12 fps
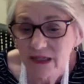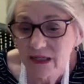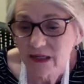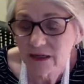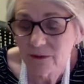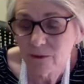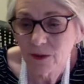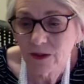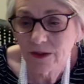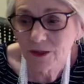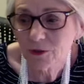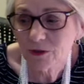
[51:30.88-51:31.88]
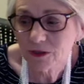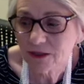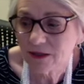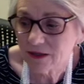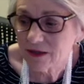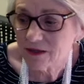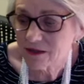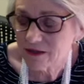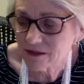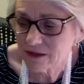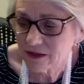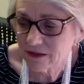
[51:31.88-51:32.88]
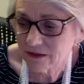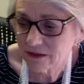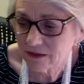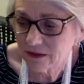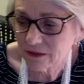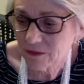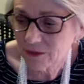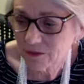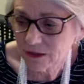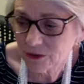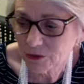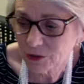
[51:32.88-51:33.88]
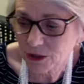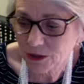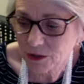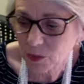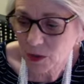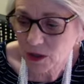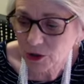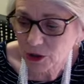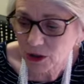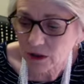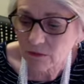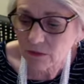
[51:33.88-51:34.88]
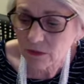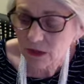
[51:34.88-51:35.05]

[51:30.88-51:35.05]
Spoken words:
One of the interesting things is that some of the research on depression